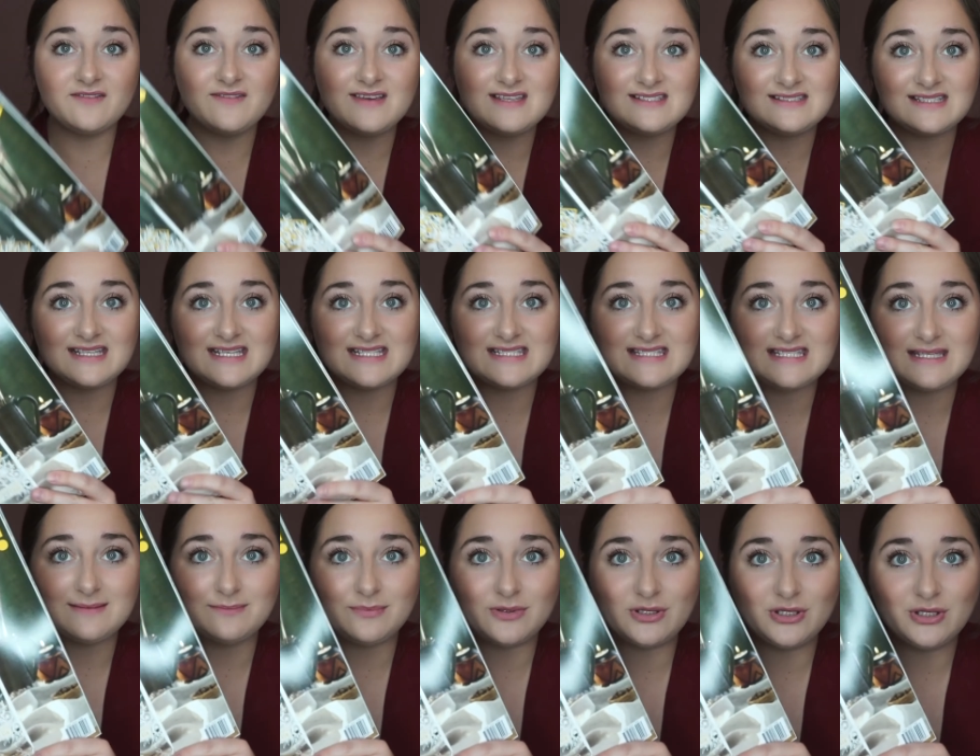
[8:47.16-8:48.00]
this is
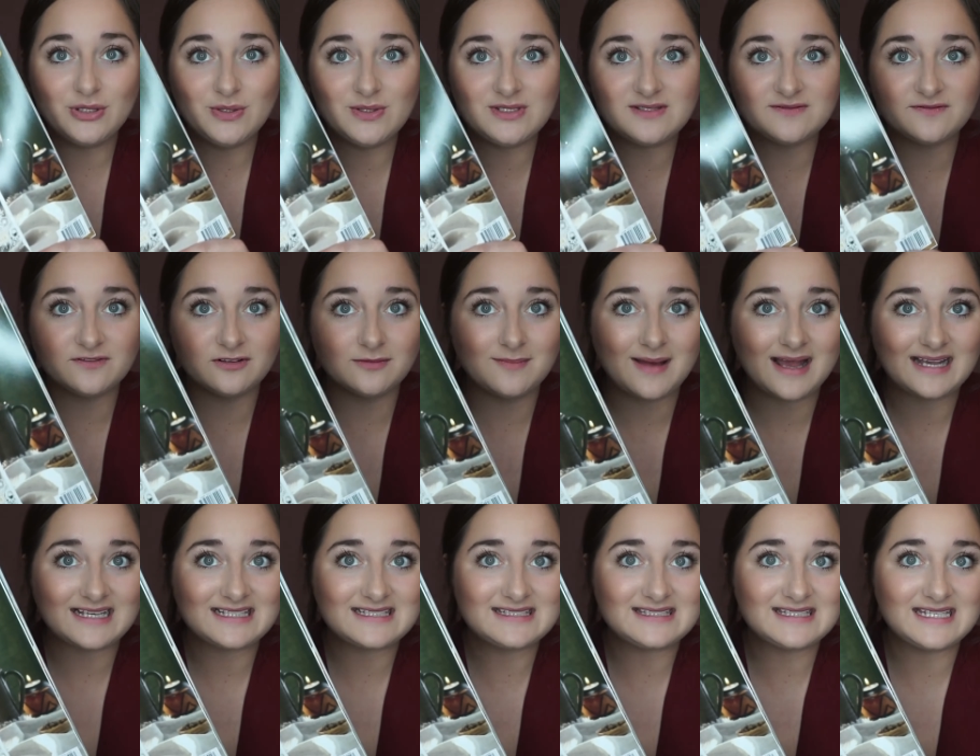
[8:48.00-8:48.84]
the beautiful
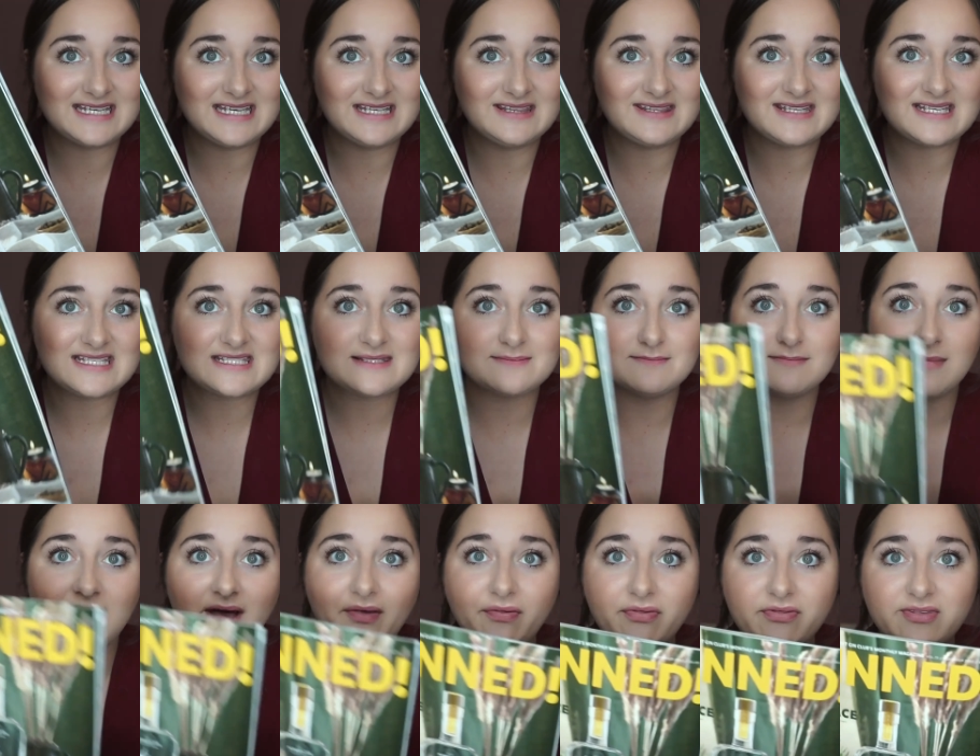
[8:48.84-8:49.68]
magazine this
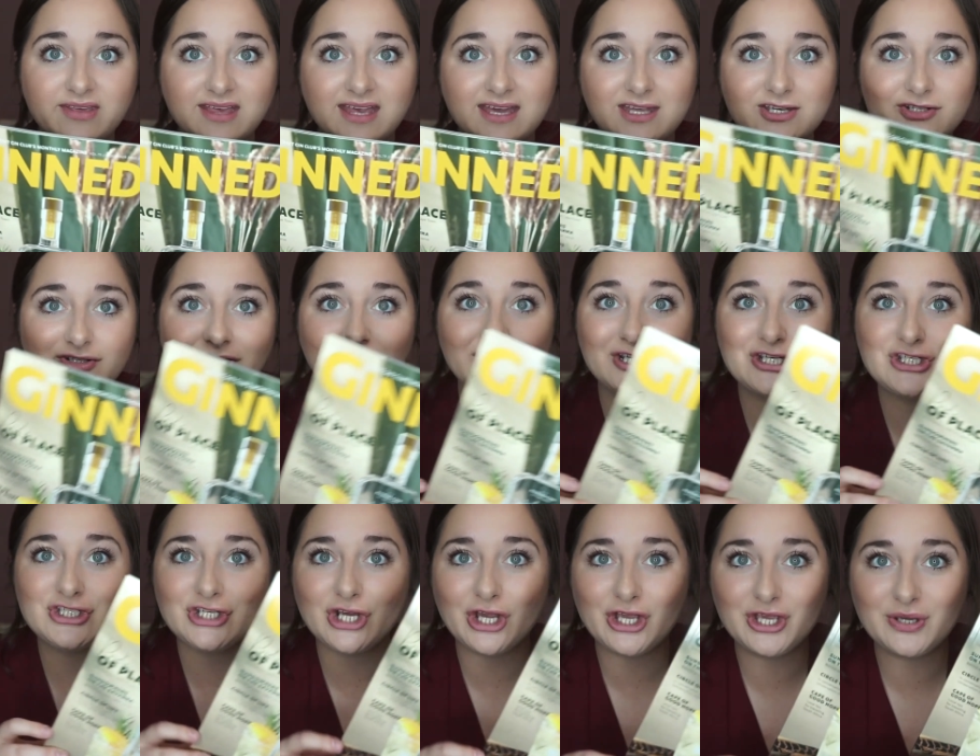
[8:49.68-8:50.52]
month. Again, trying to
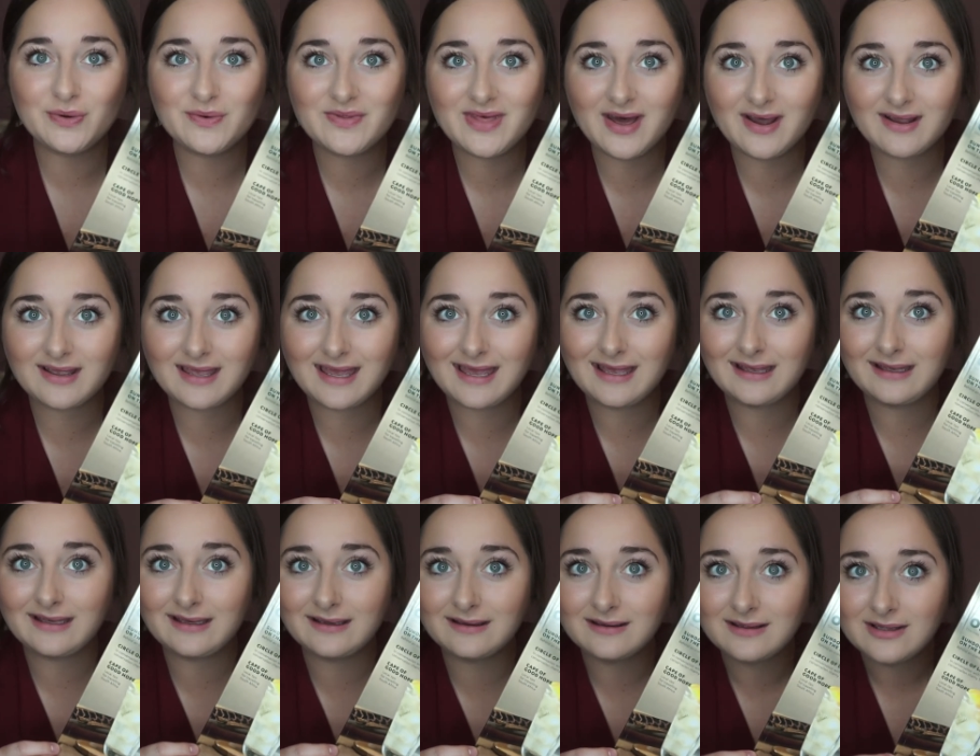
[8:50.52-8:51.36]
show you without
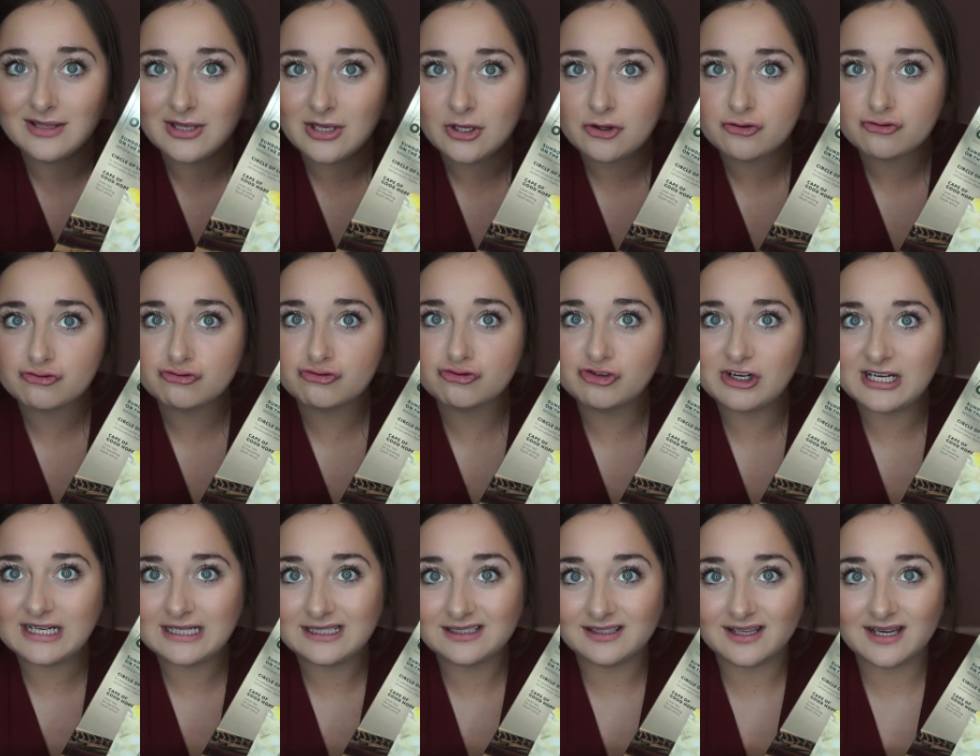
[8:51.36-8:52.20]
getting a
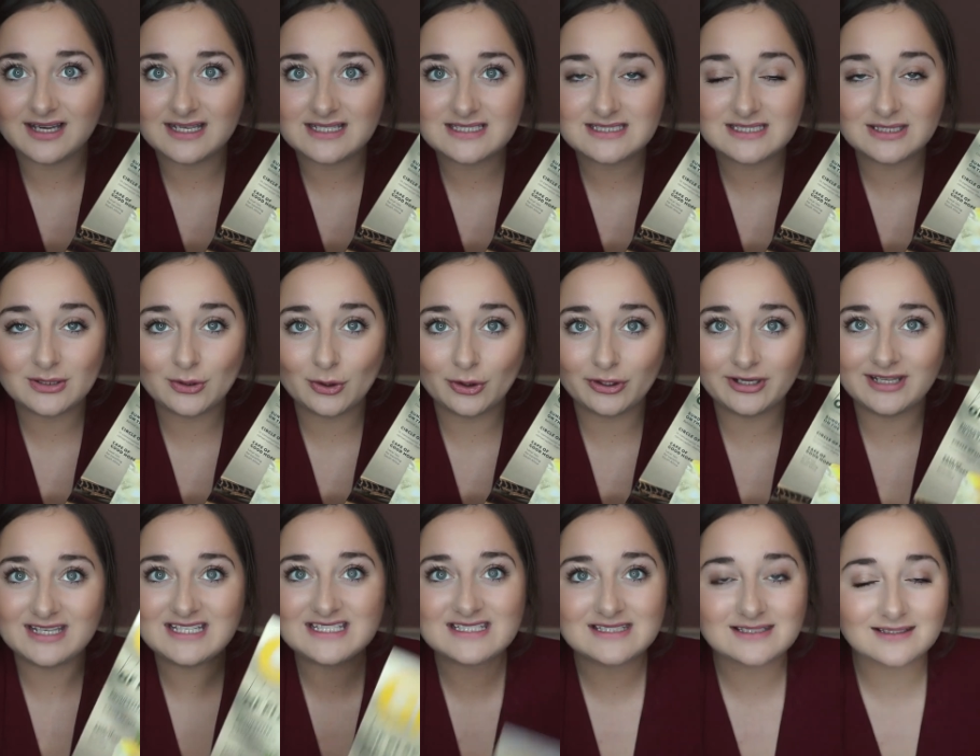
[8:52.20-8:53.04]
ring light on
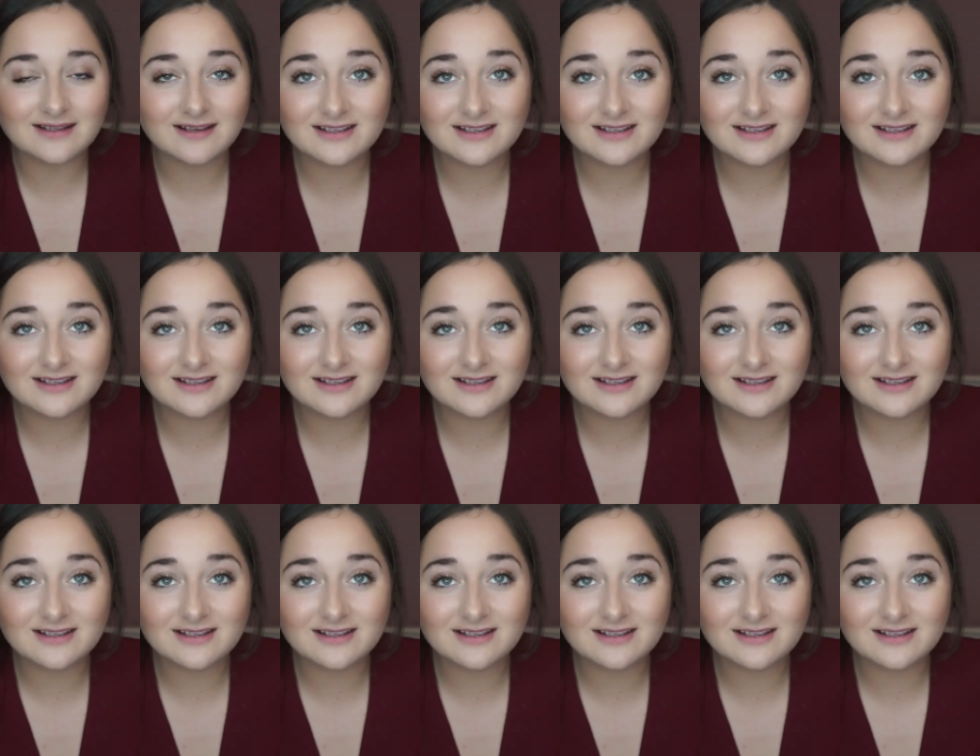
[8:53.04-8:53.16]
it.